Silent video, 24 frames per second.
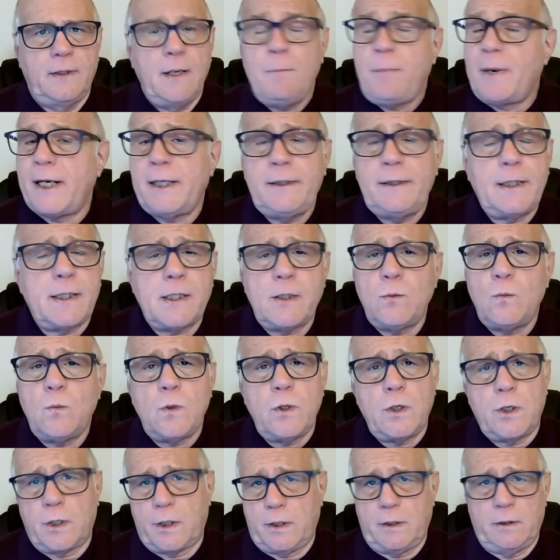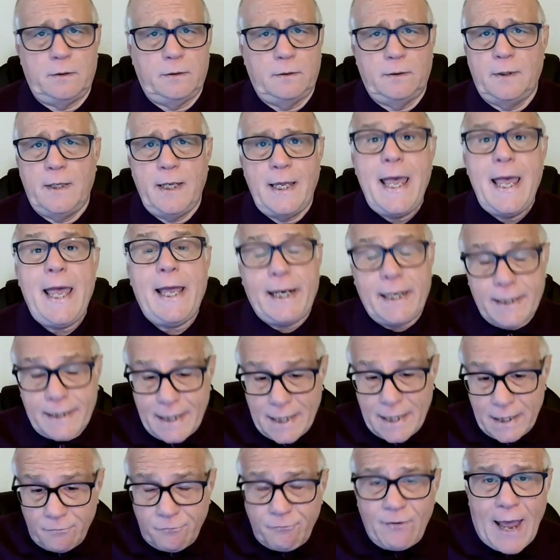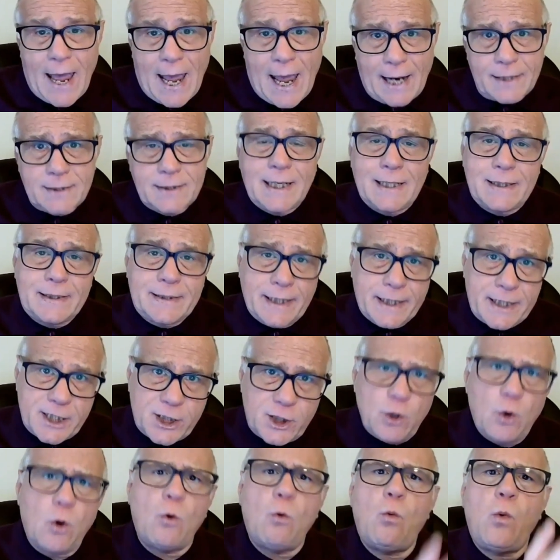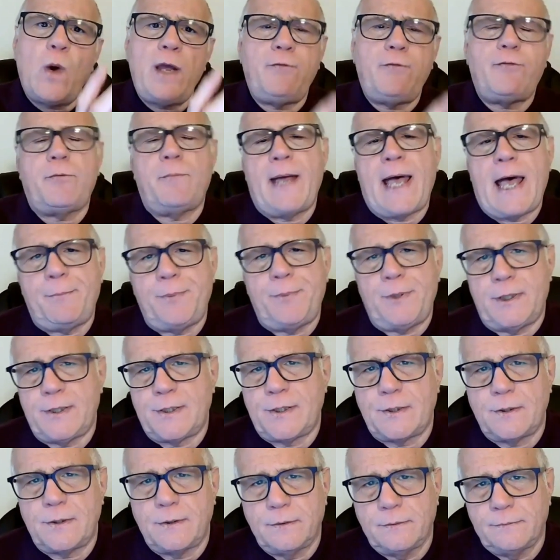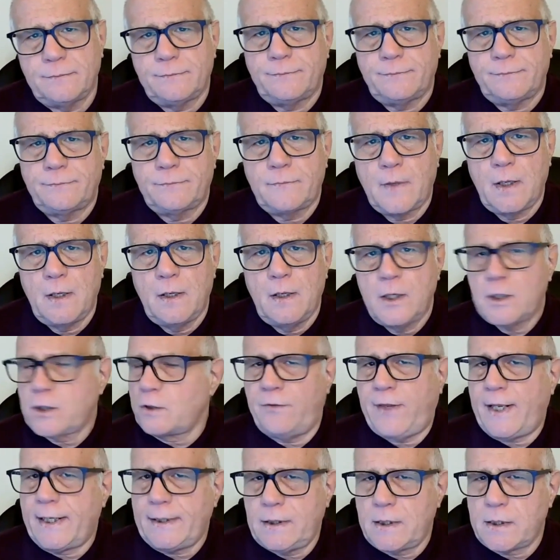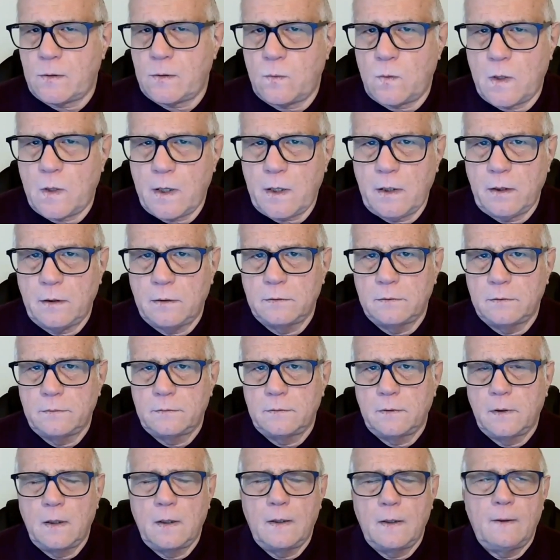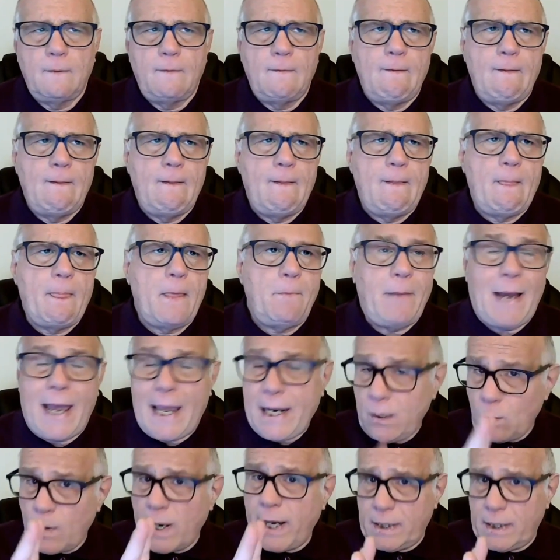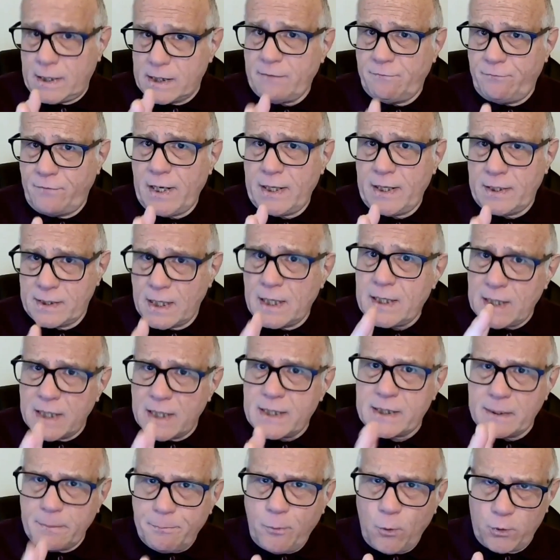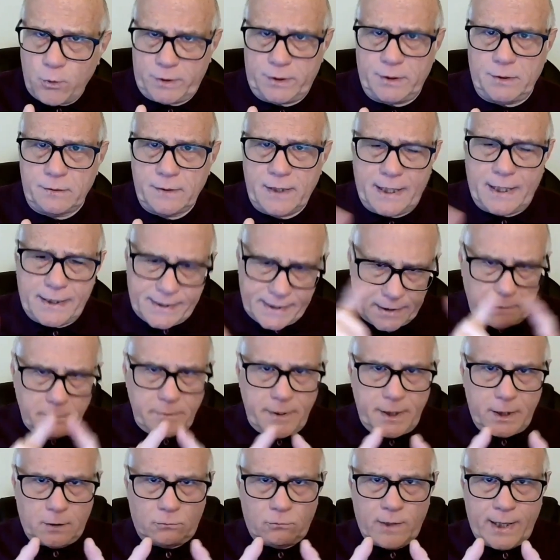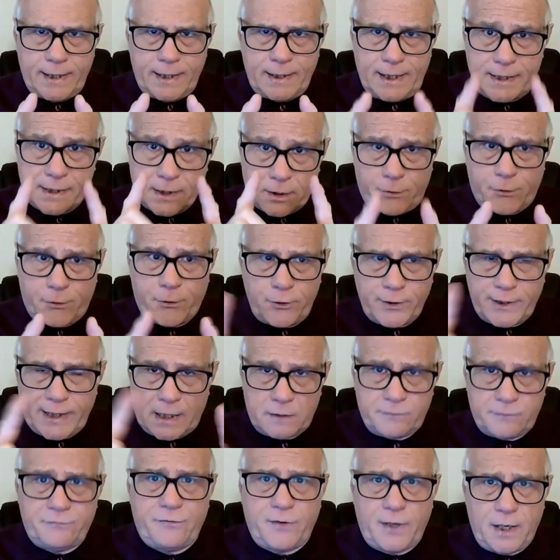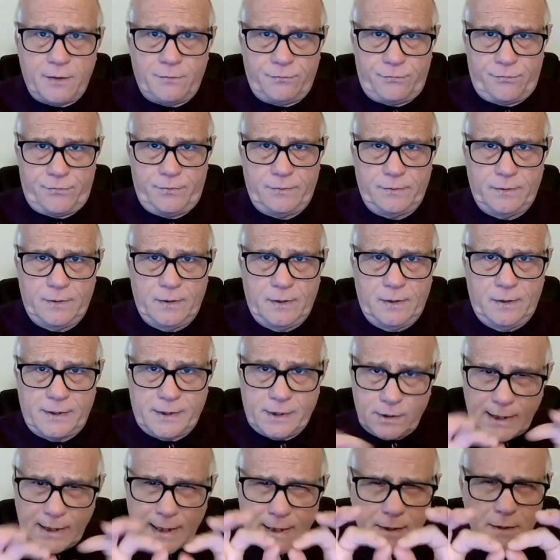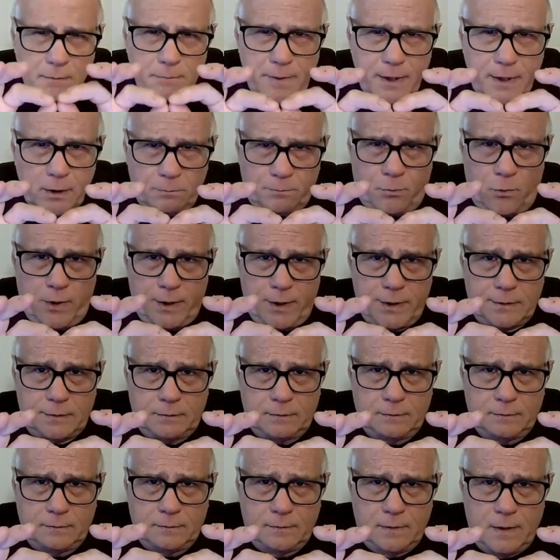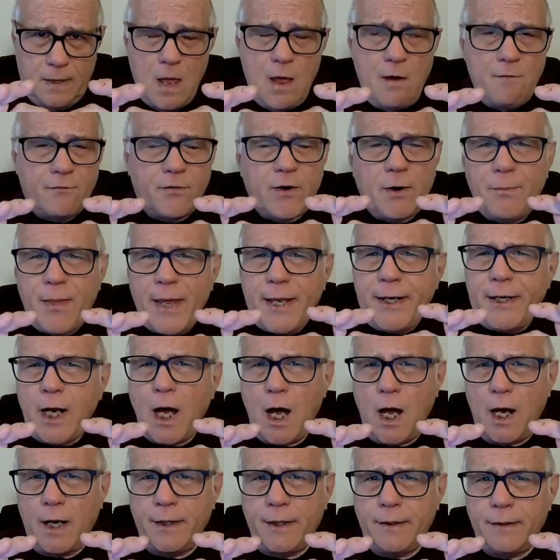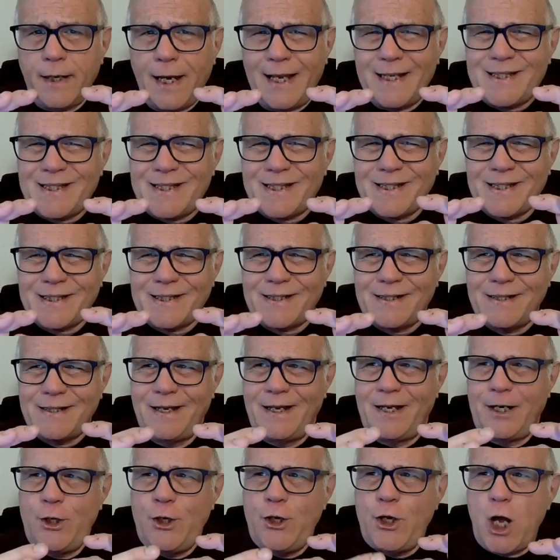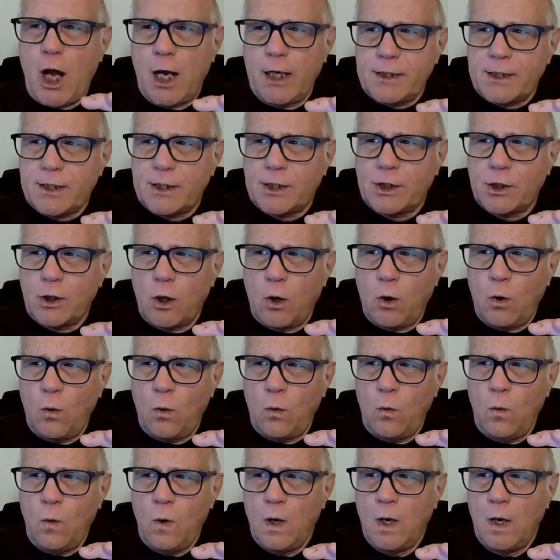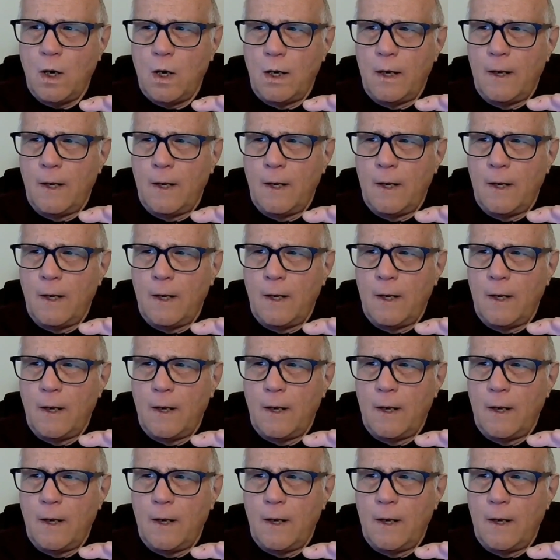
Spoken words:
but it doesn't work. And in fact, it takes you away from happiness. So that doesn't work. Anyway, it's important. It's in the middle, right? It's the third out of five. So that's the middle point. From then on, it's not so,